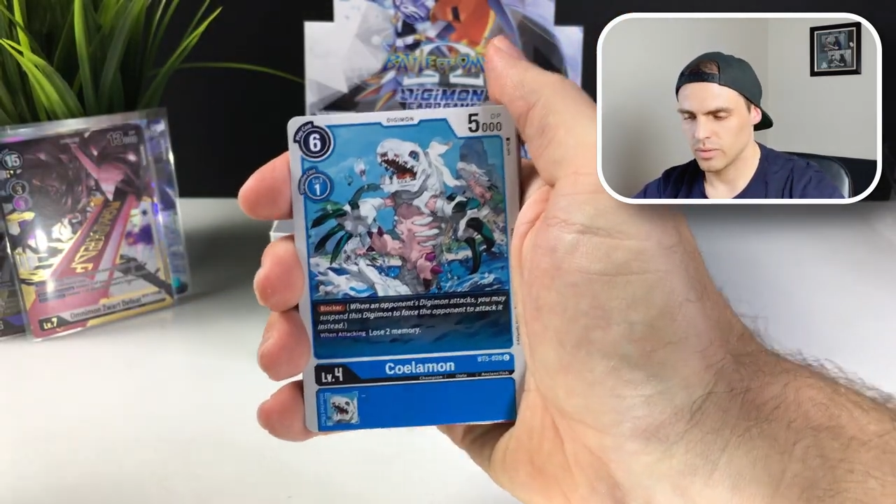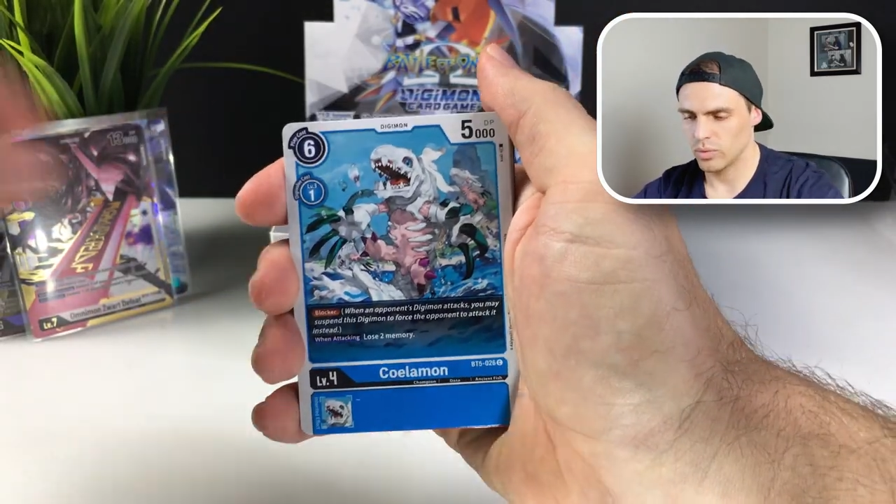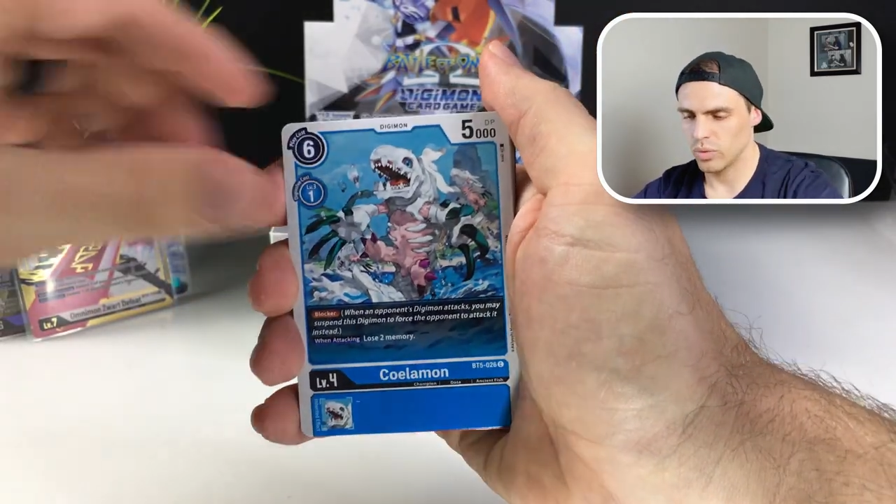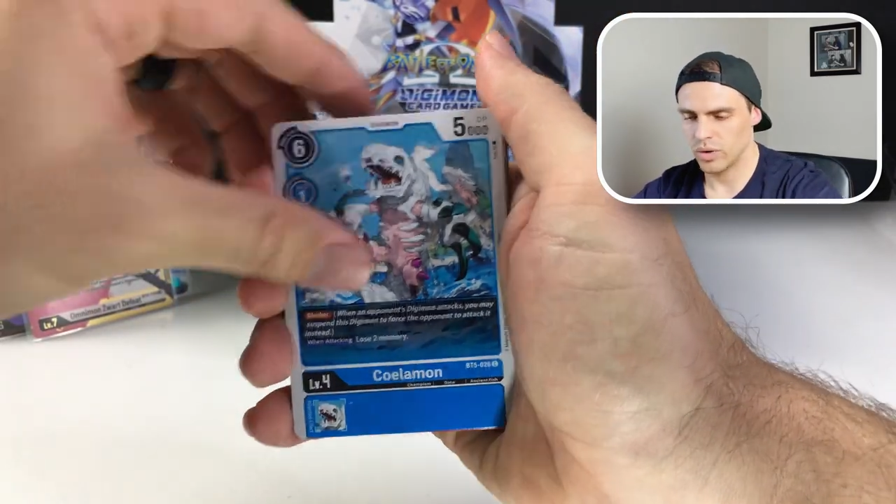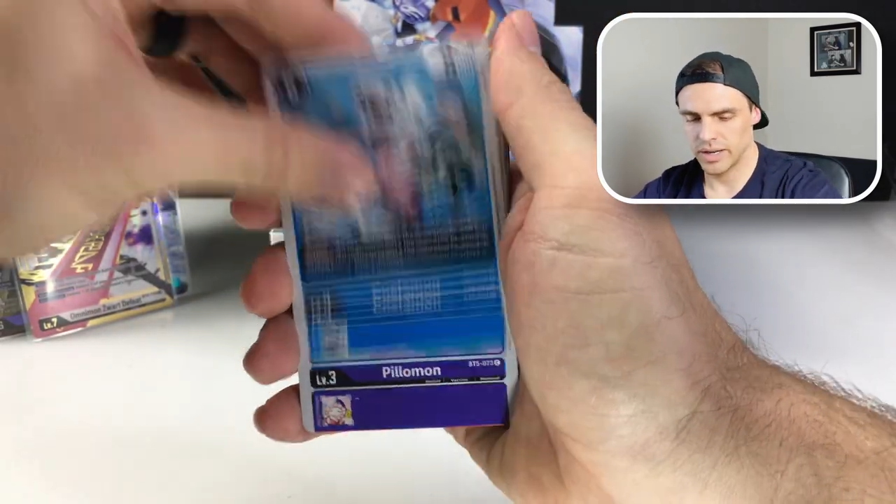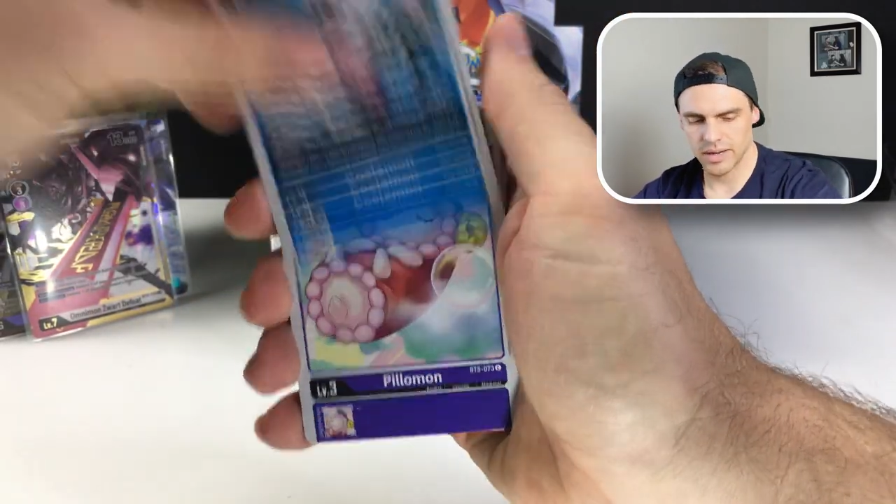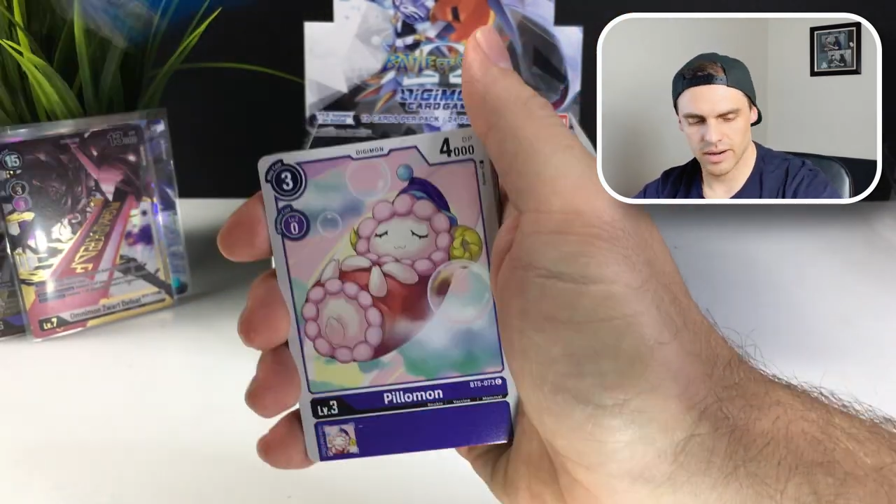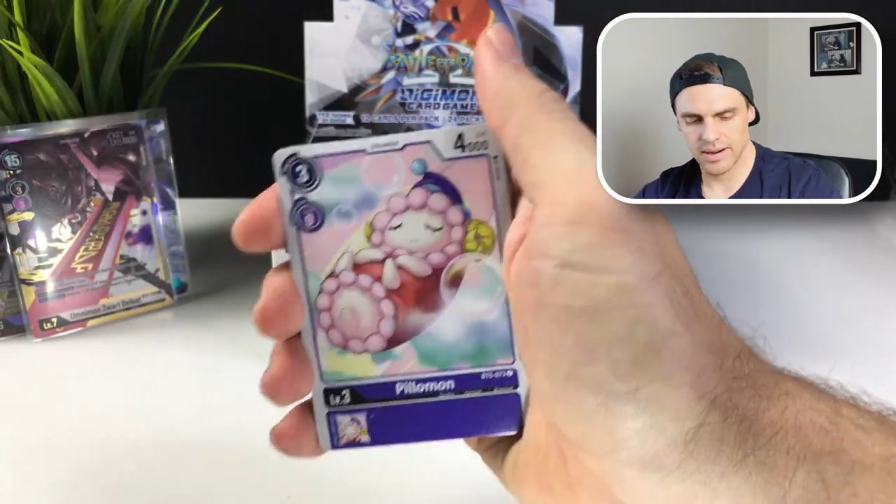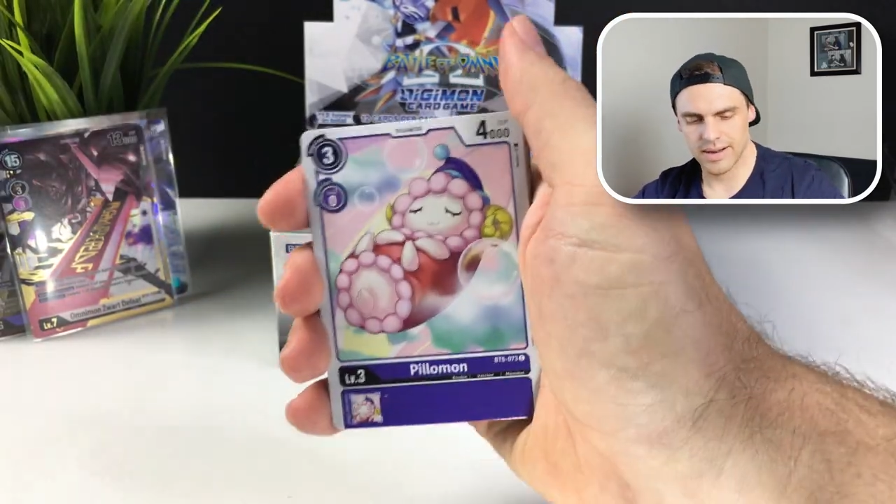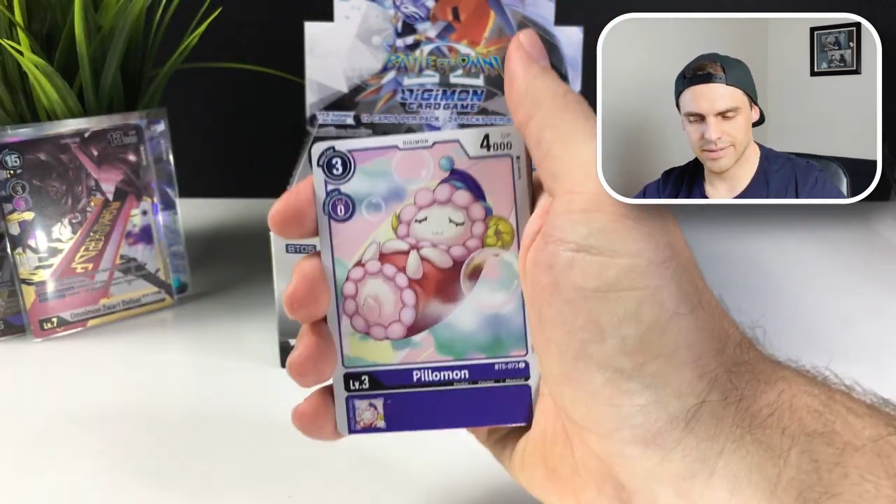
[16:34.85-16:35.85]
What do you
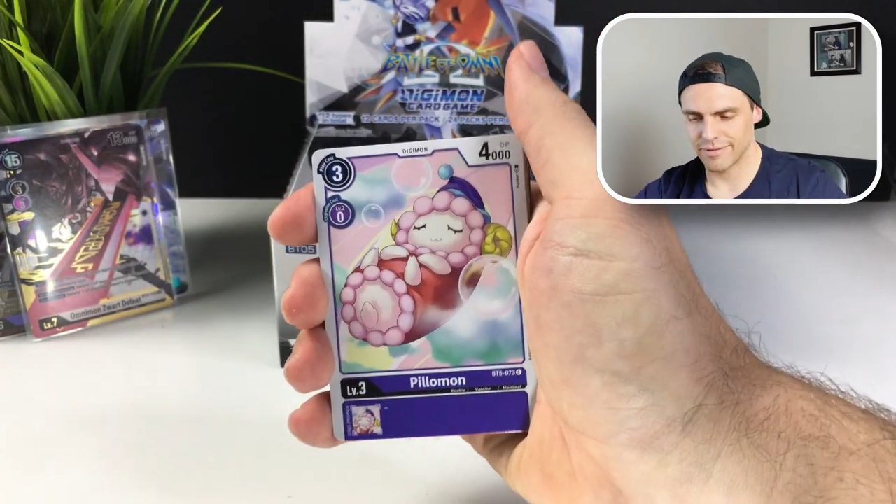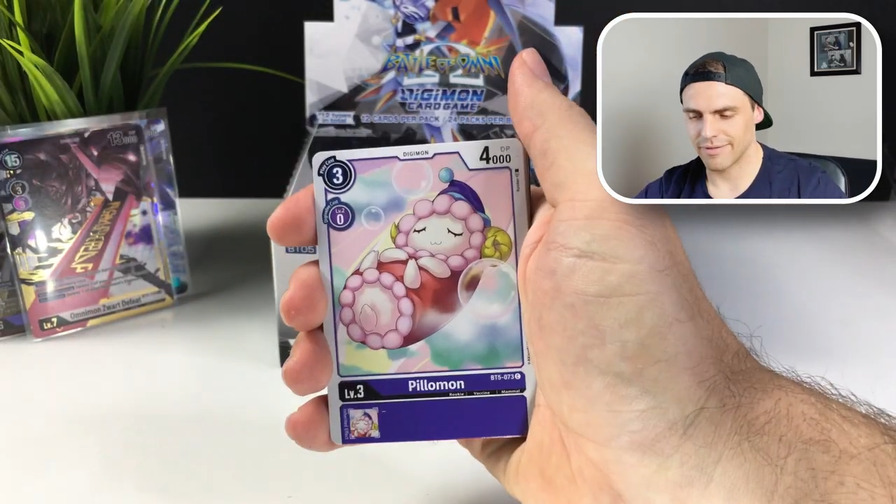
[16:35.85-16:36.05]
guys